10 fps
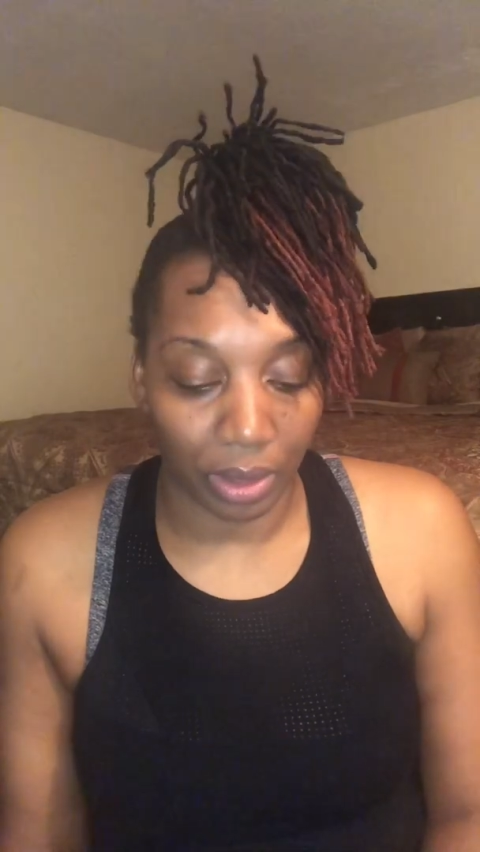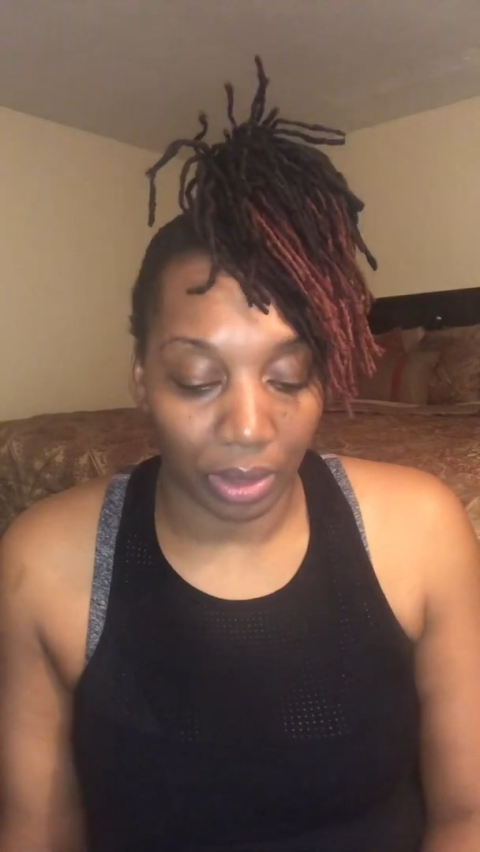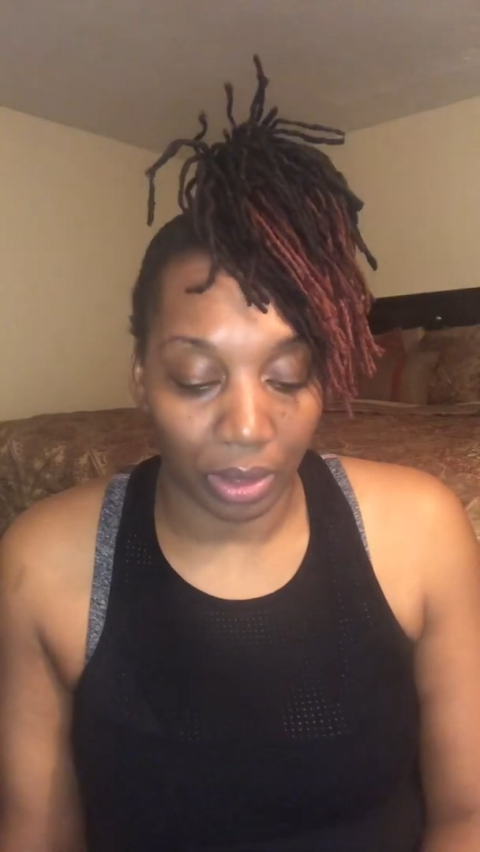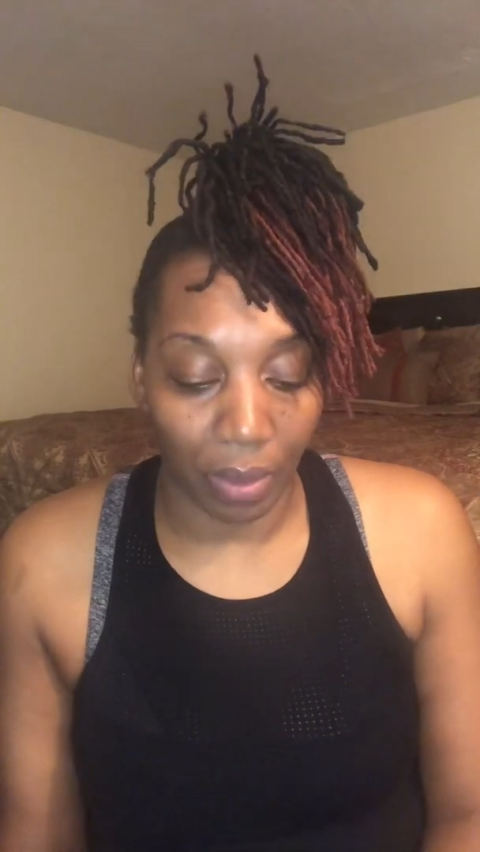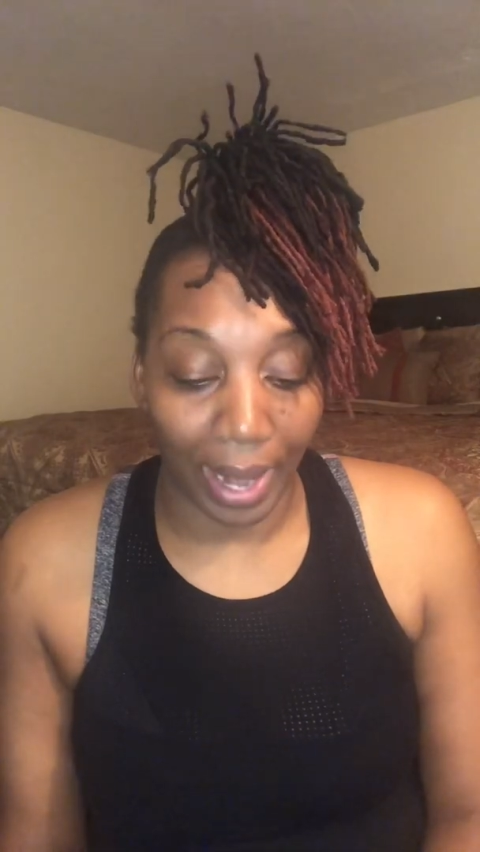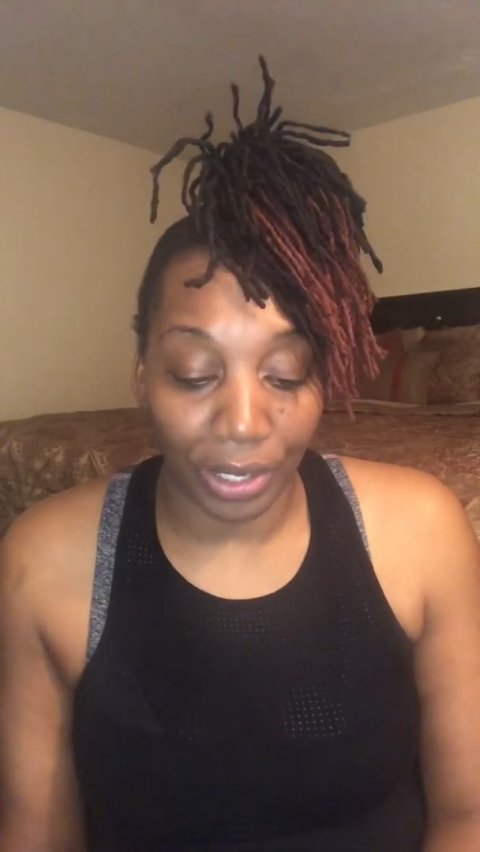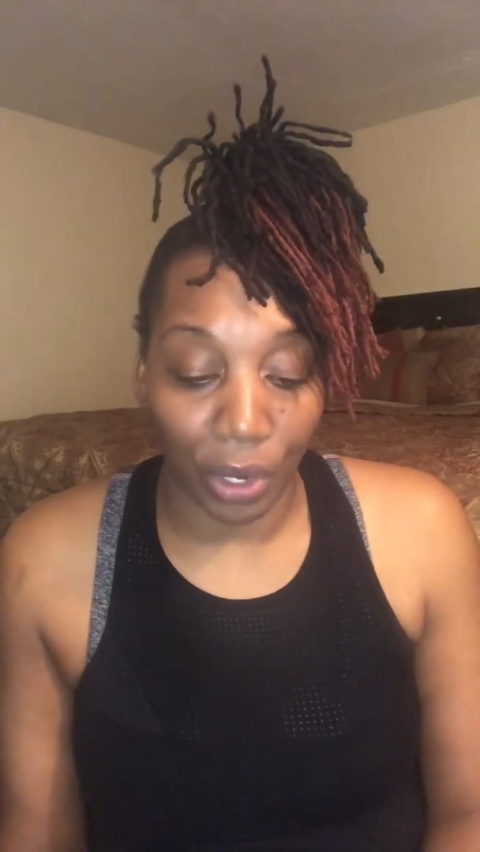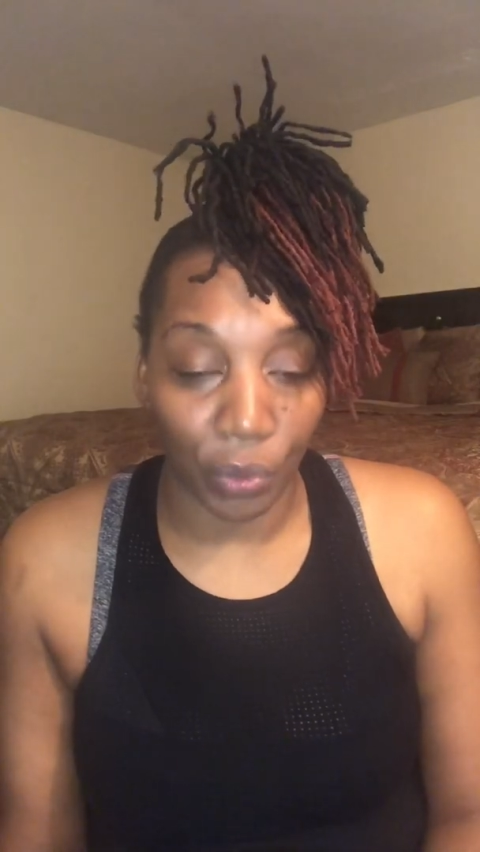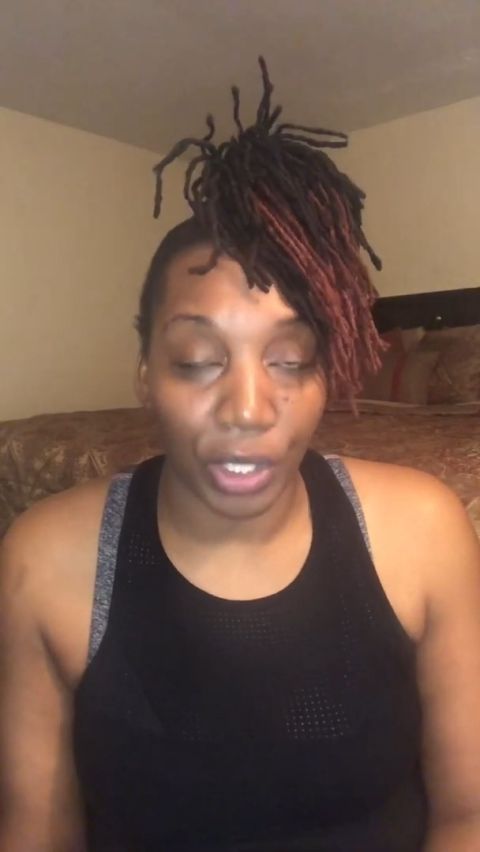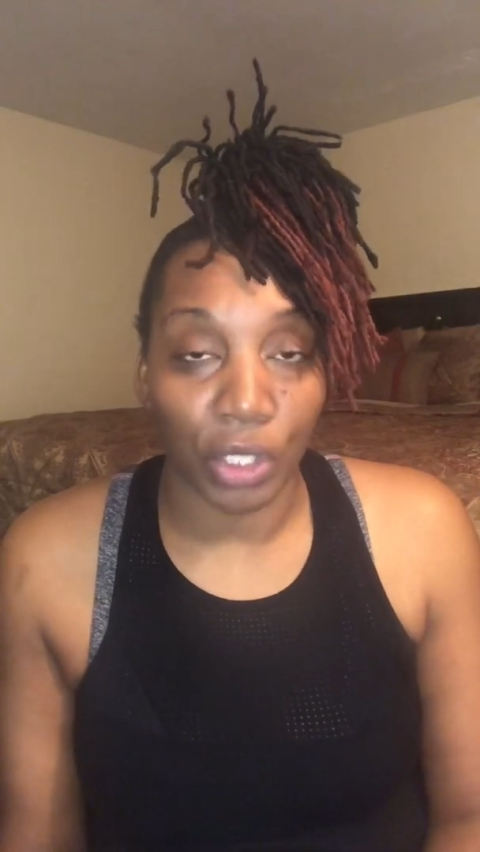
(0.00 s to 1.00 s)
So I know
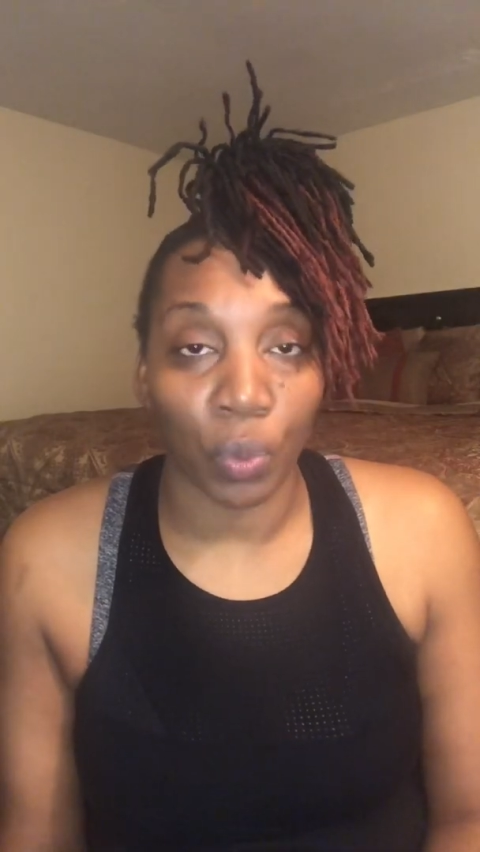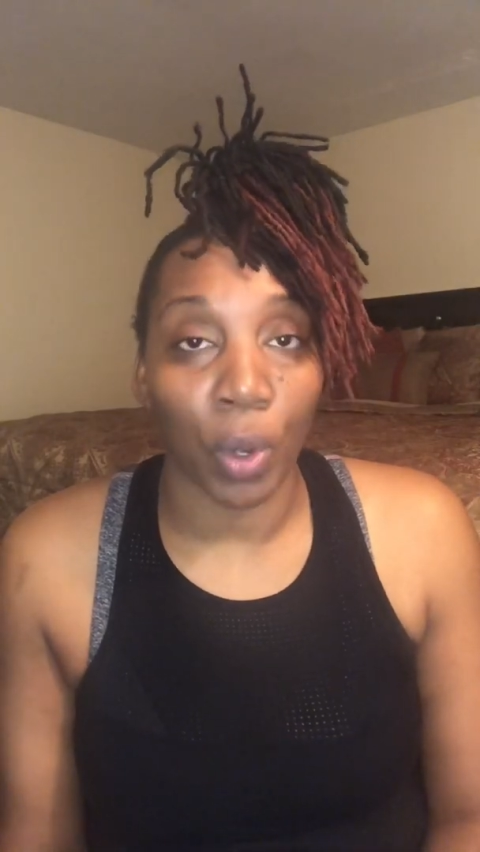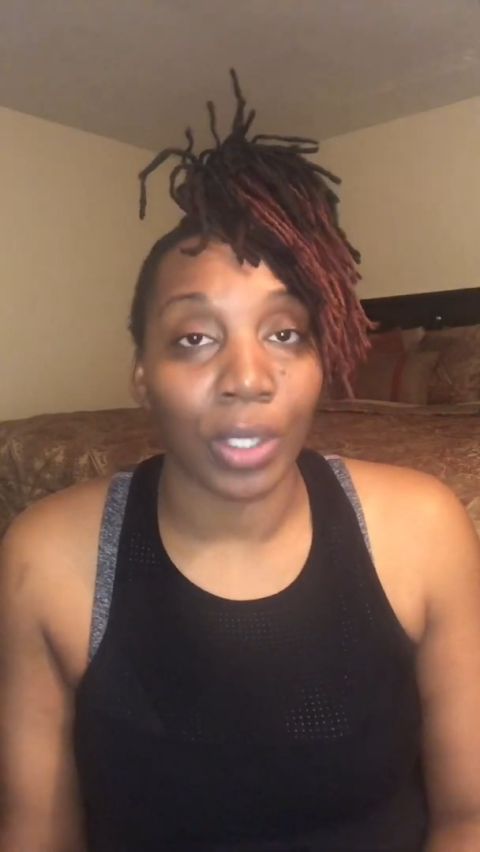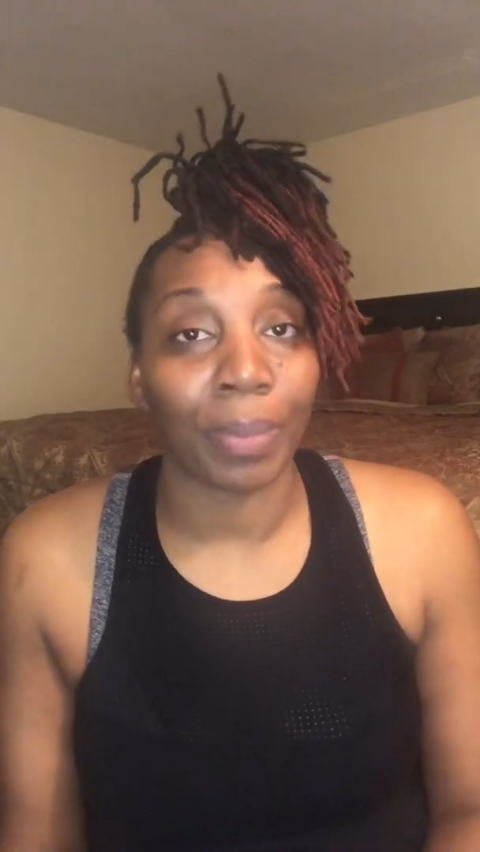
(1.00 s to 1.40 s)
this works,